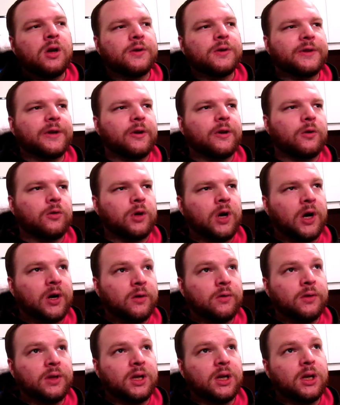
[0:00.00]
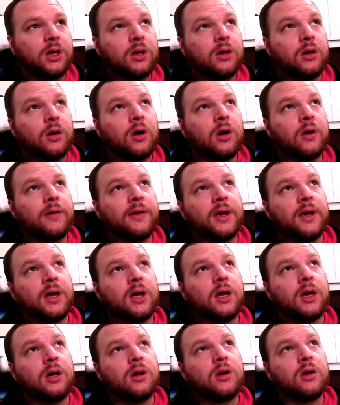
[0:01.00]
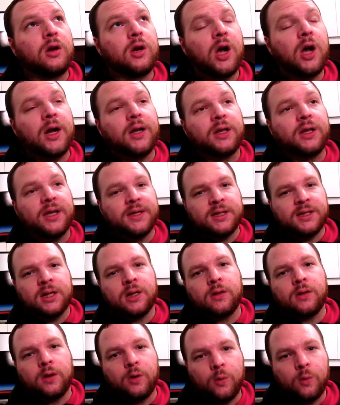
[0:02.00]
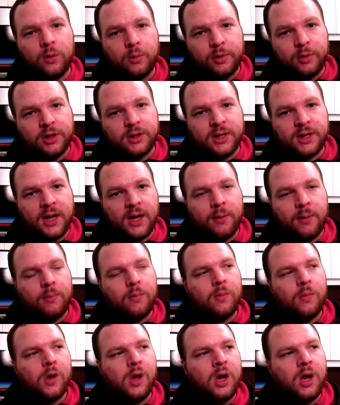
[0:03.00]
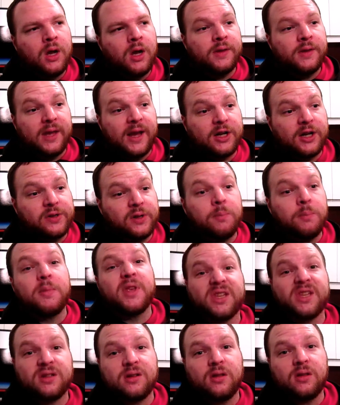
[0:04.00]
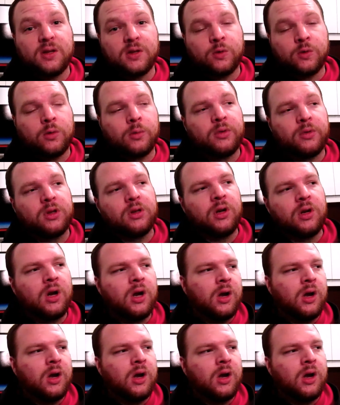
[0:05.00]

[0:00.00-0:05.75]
So not only are they not lessening the orbit time, they actually missed this orbit.